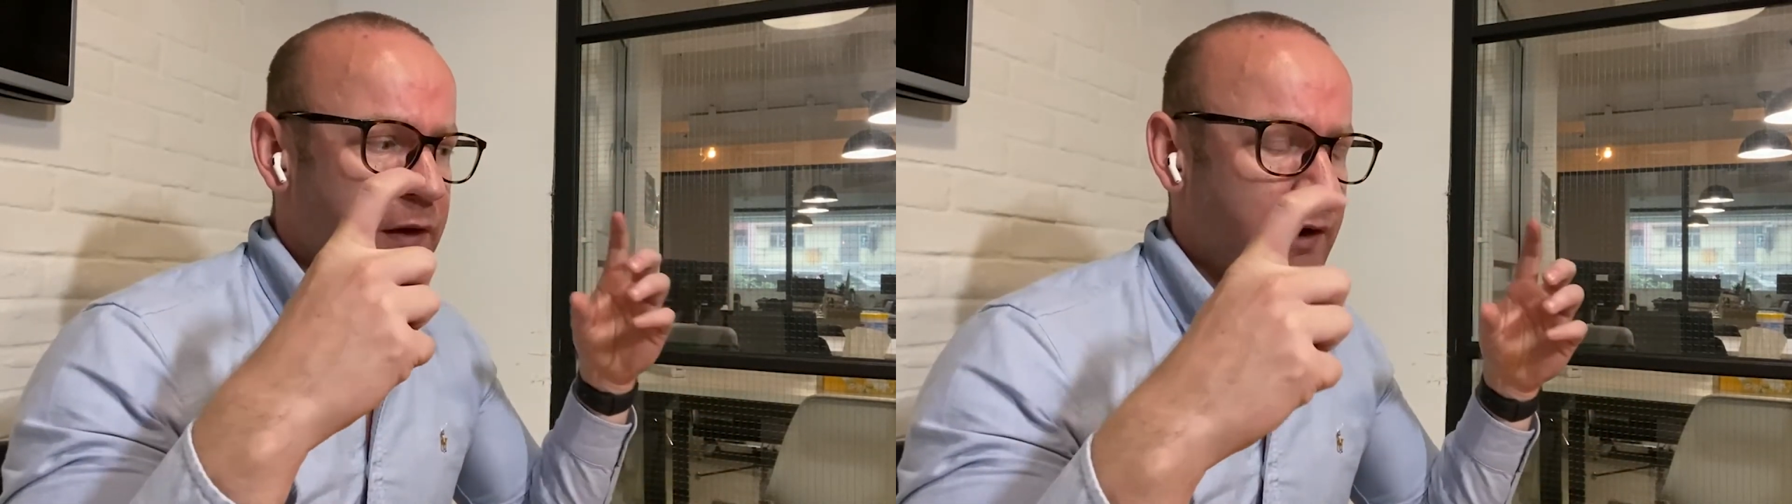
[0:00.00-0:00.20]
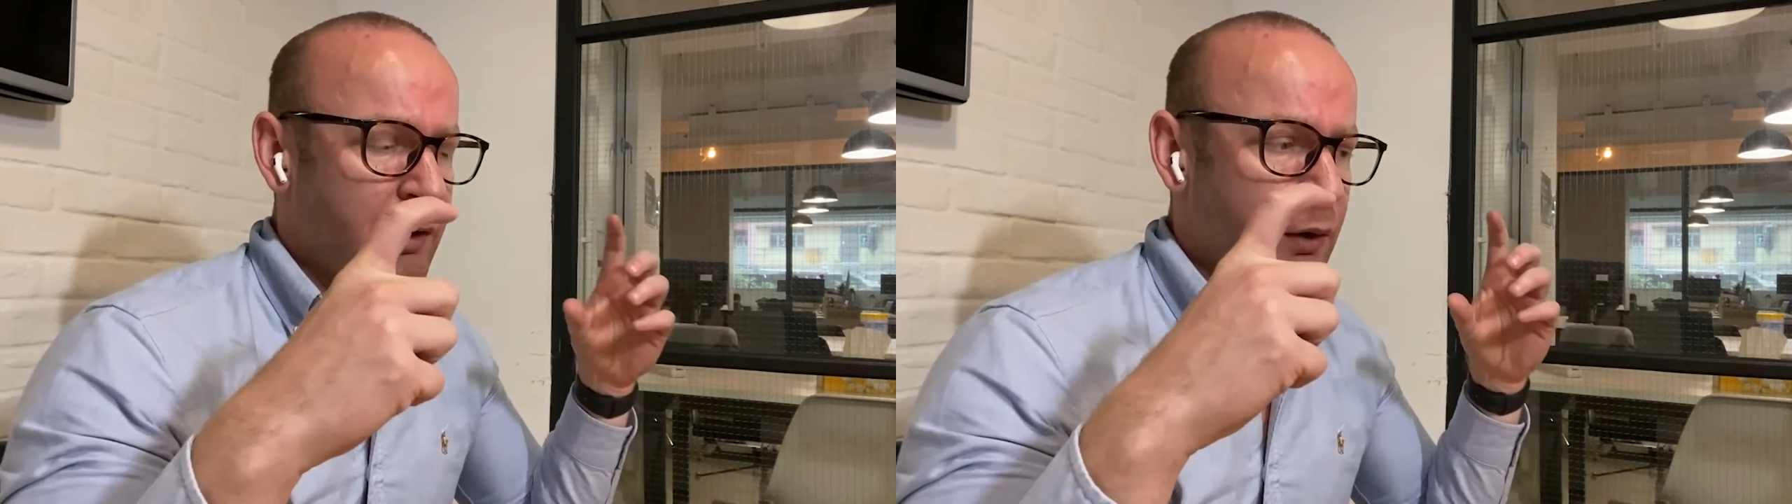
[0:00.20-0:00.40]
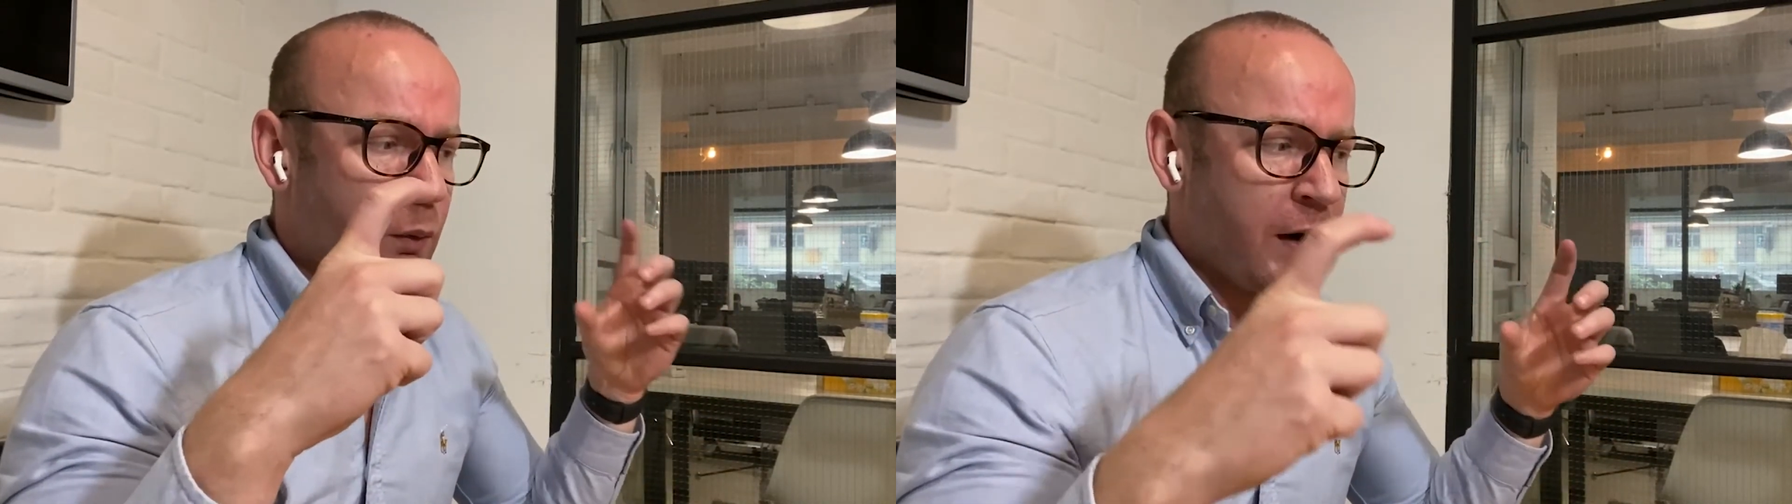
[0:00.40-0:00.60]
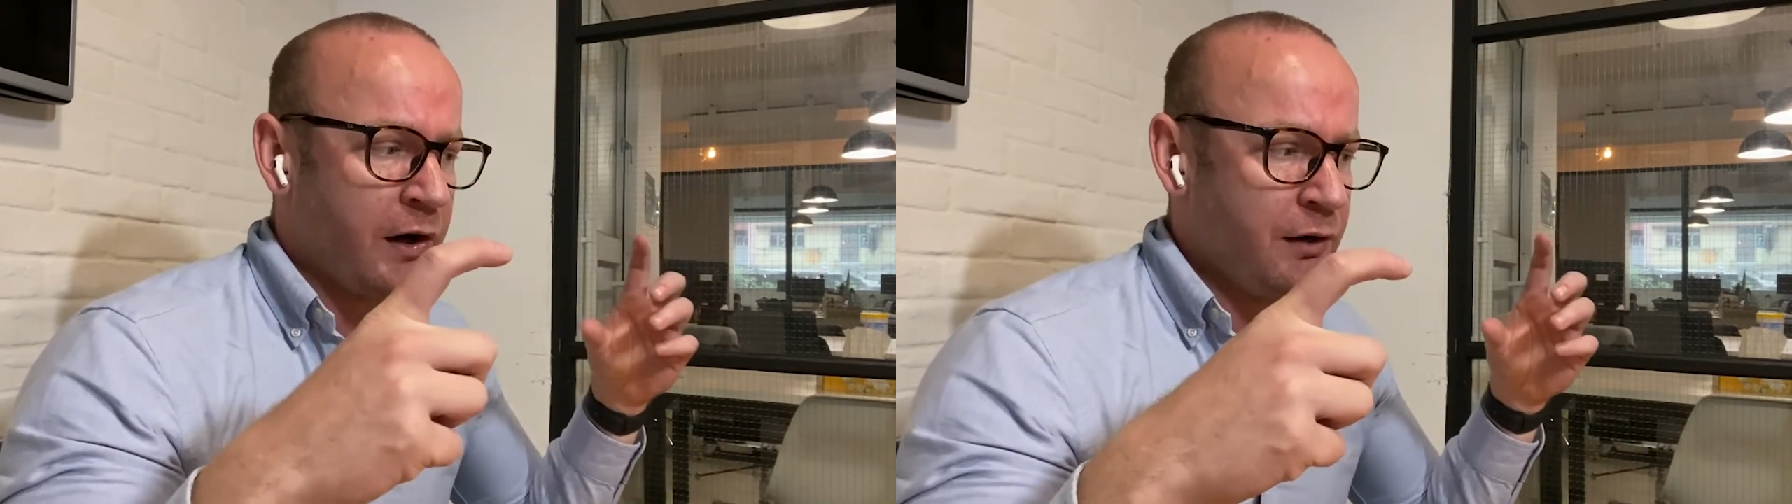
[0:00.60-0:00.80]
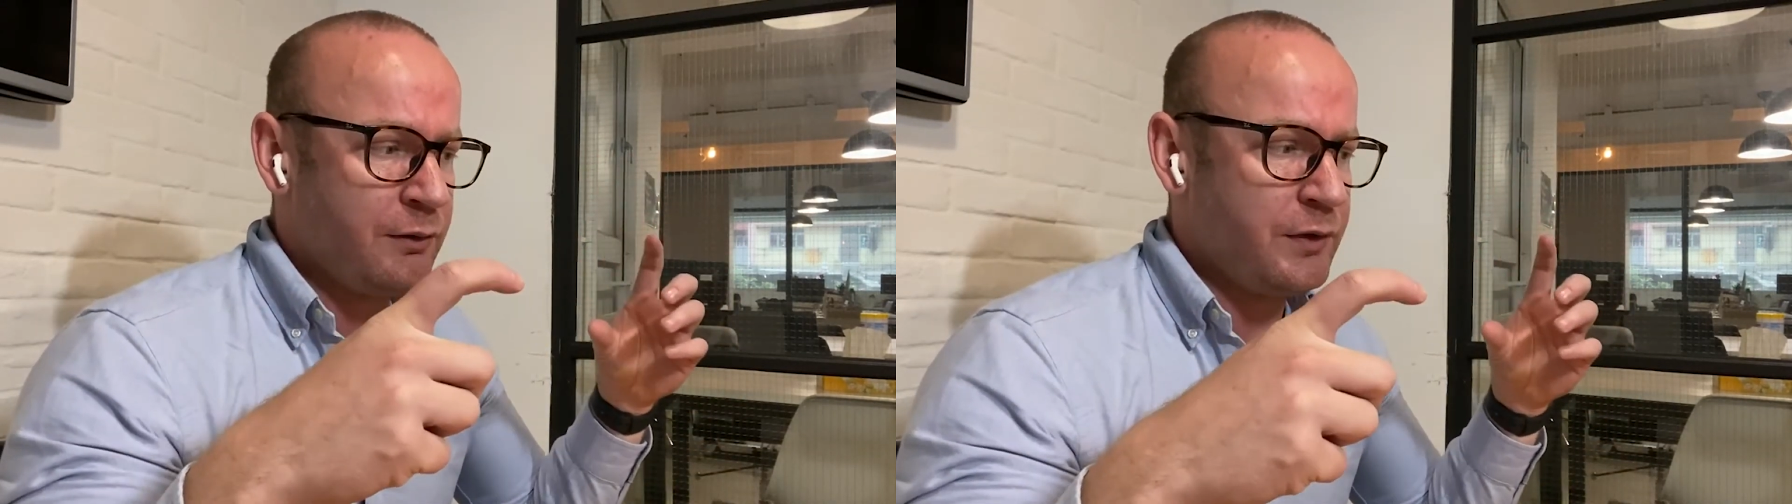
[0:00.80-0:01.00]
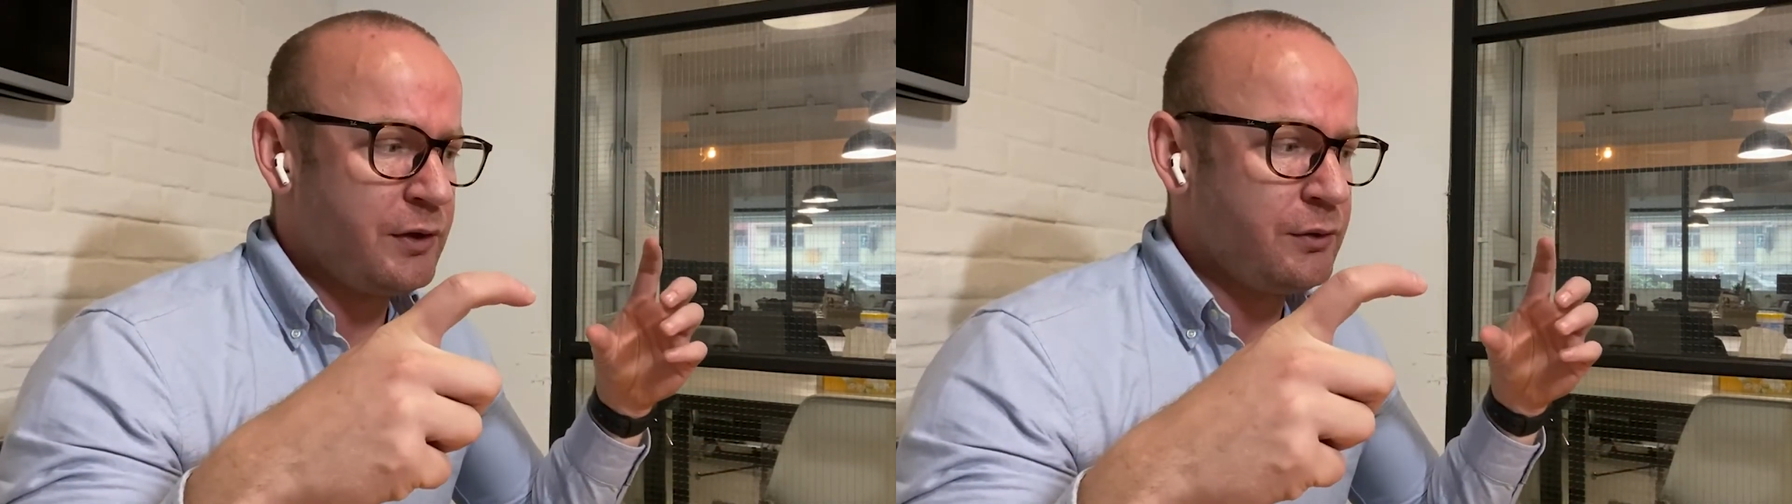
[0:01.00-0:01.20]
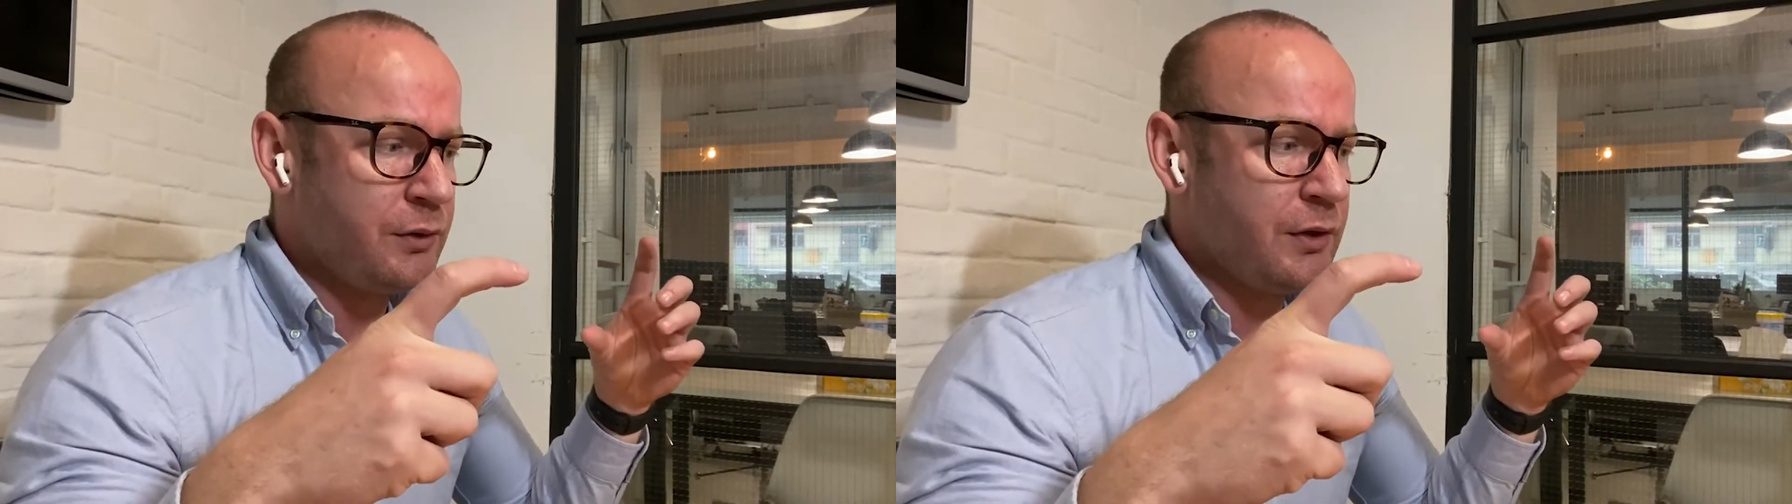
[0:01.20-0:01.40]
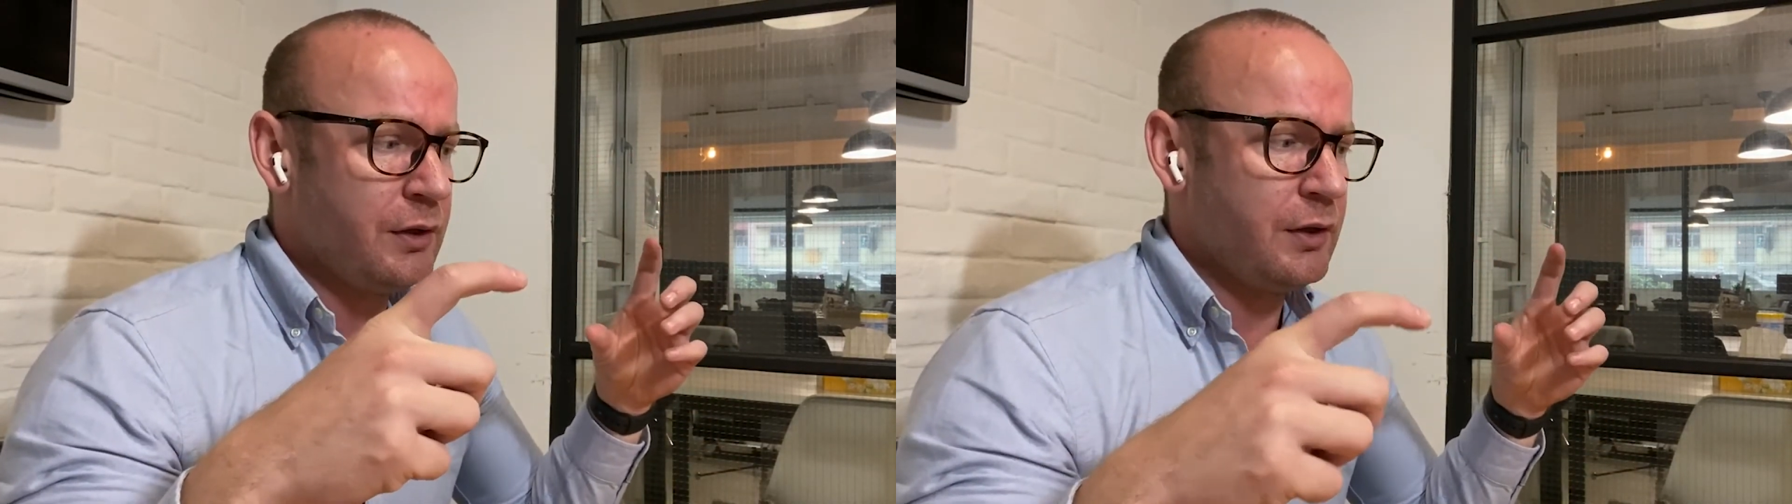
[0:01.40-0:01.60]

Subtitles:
that are aware of you